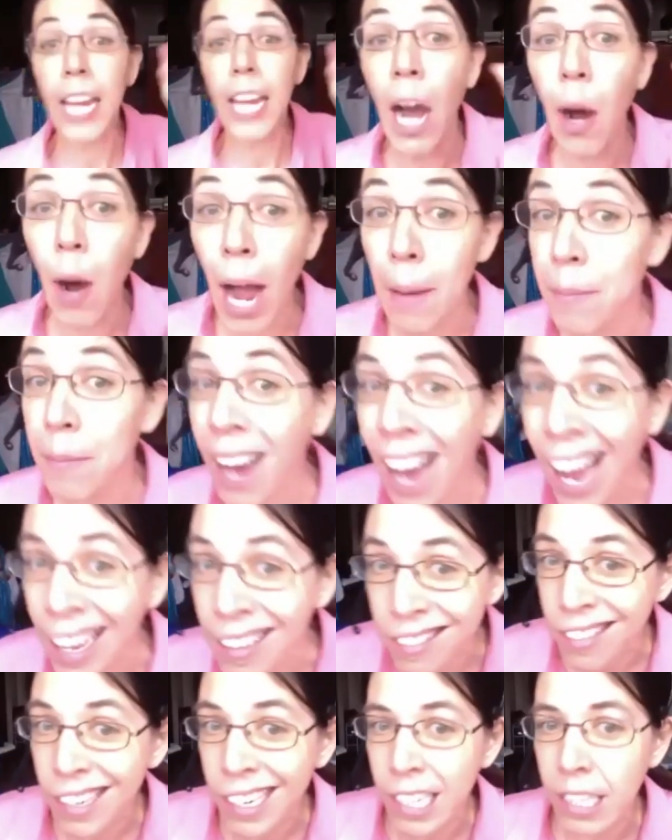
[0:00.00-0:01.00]
Now, I'm not
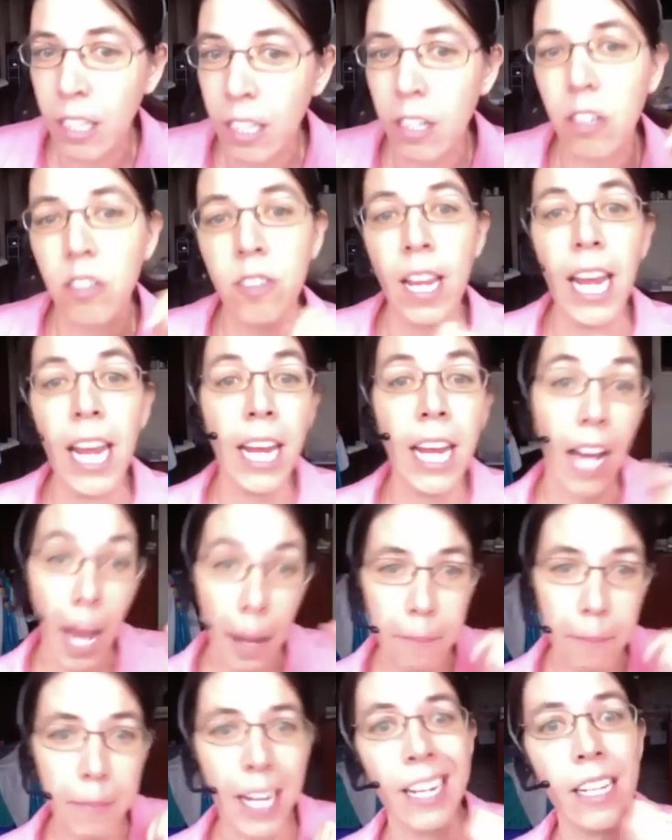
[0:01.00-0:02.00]
sitting there saying
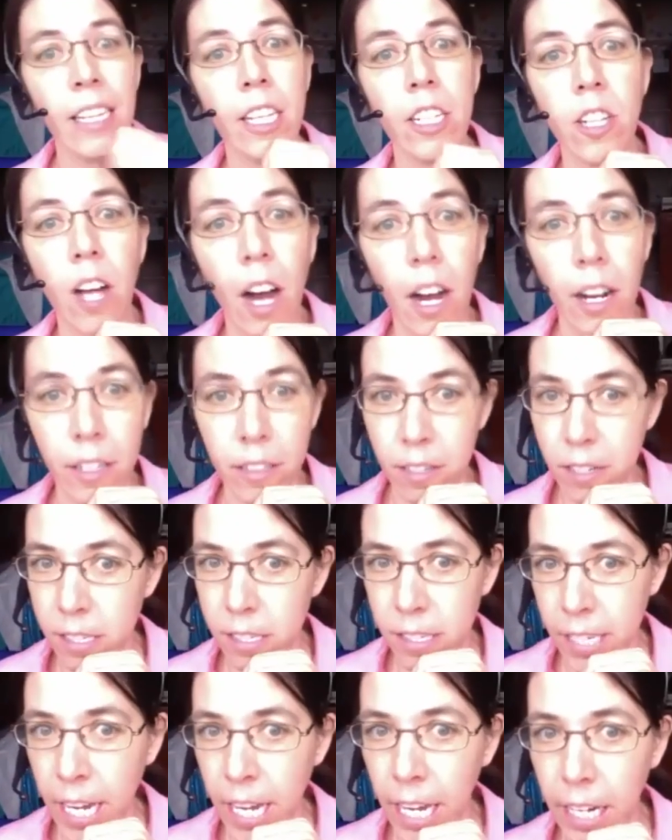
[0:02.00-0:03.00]
I'm getting the dog to
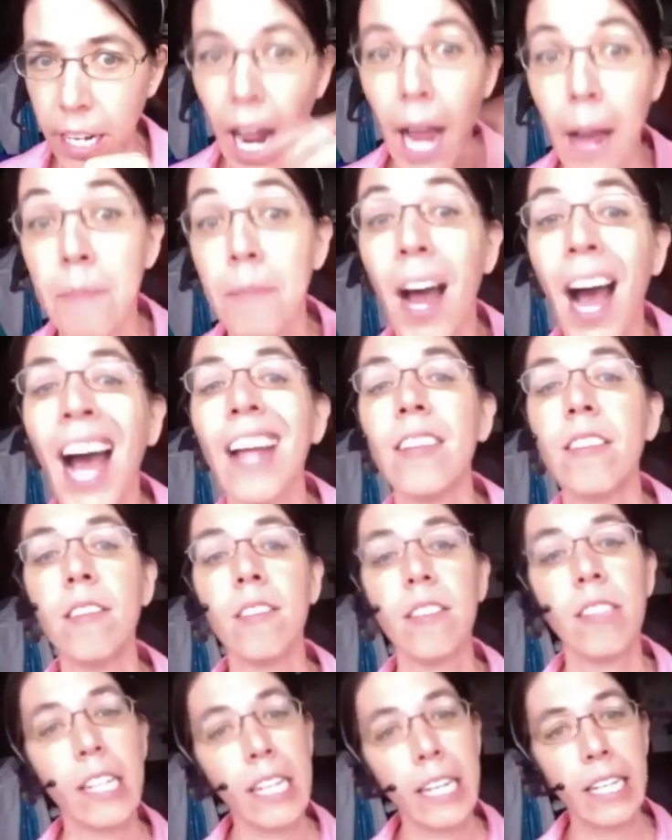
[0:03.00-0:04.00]
sit. I'm not
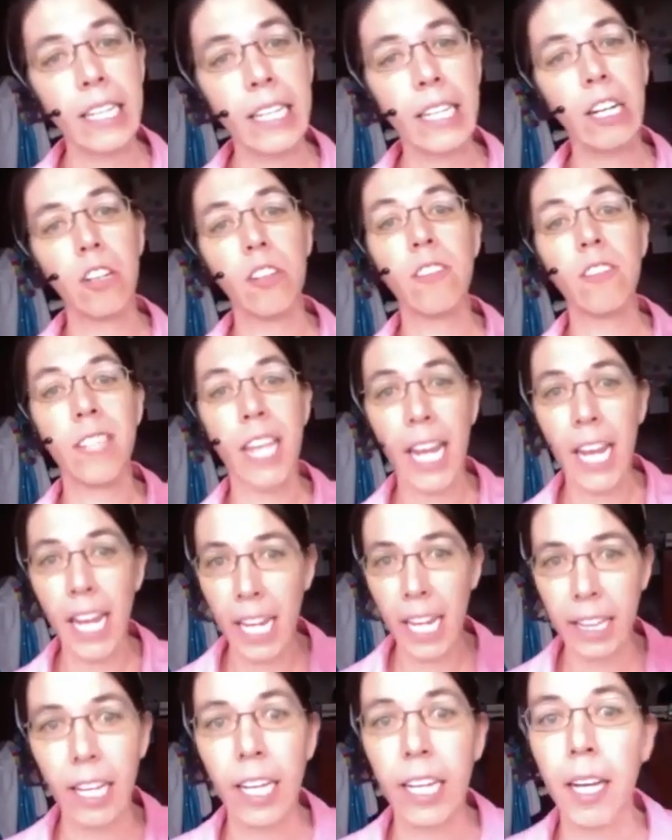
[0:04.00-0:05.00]
sitting there
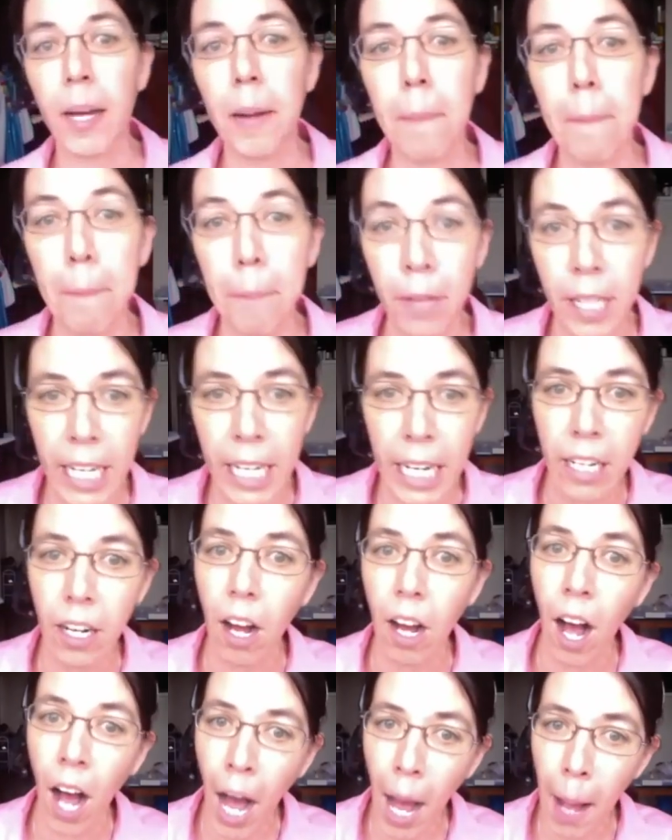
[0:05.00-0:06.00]
saying the complete
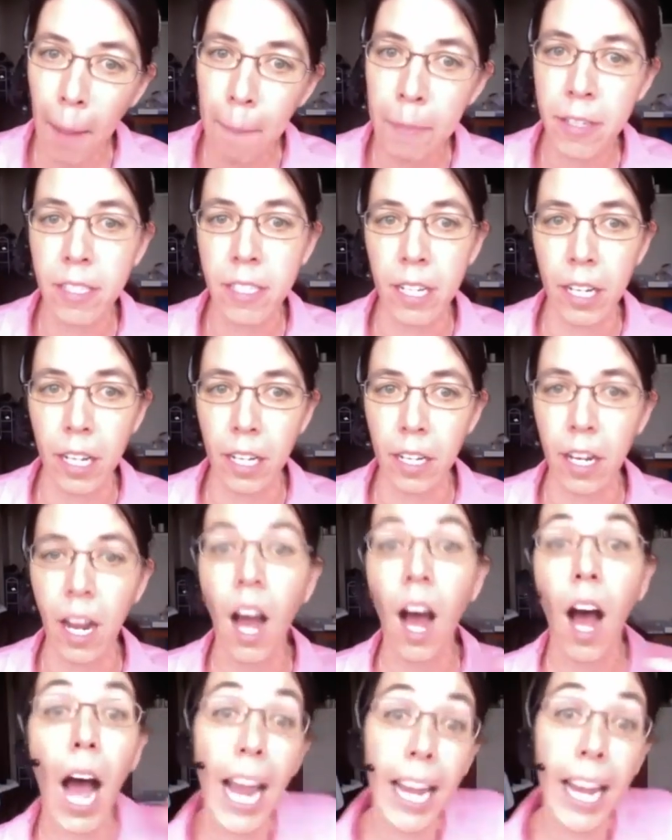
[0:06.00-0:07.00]
opposite.
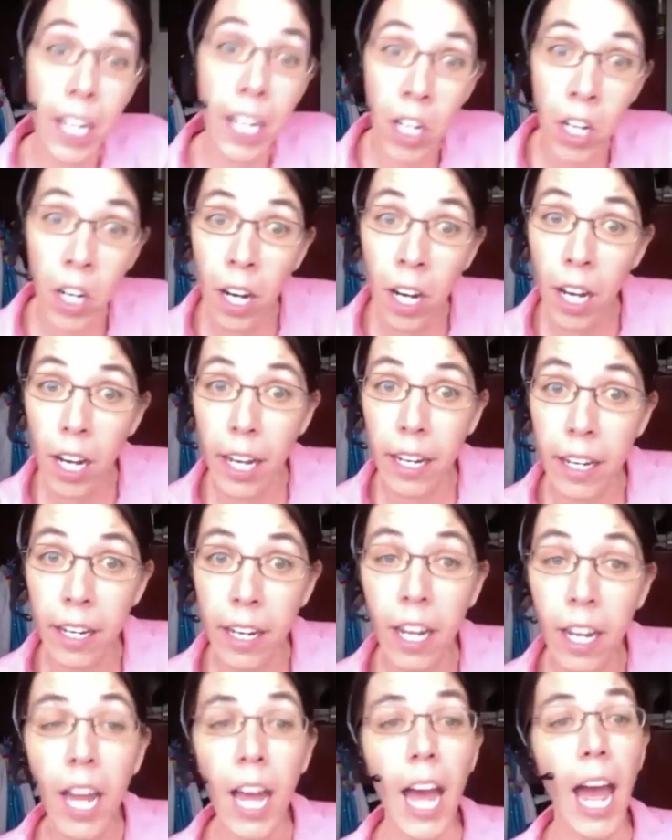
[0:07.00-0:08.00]
I could,
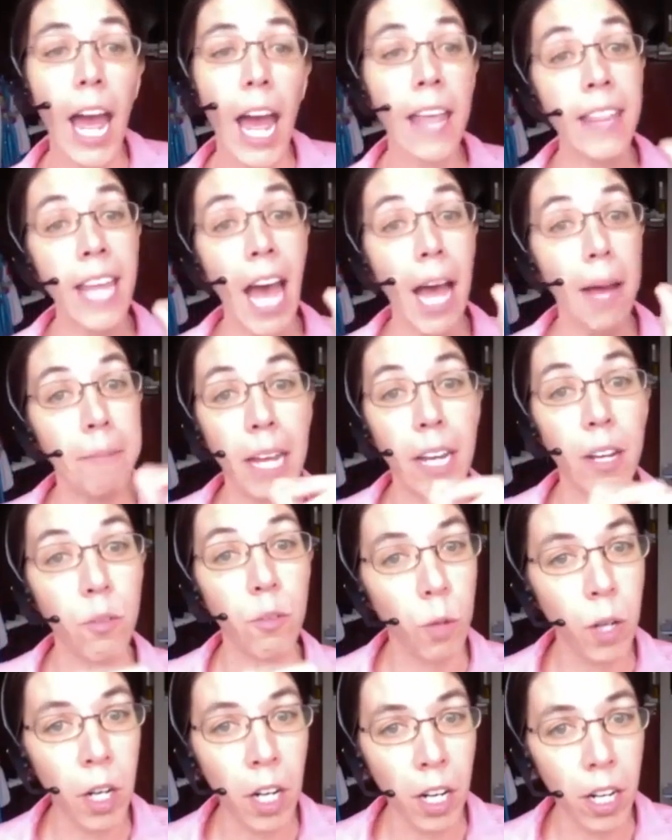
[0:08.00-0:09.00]
and that may
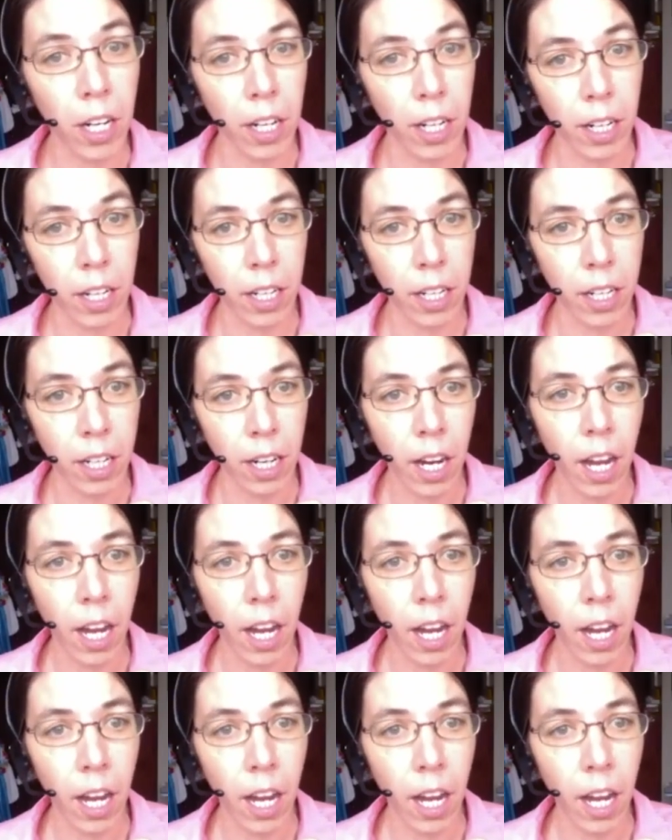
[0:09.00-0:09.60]
work.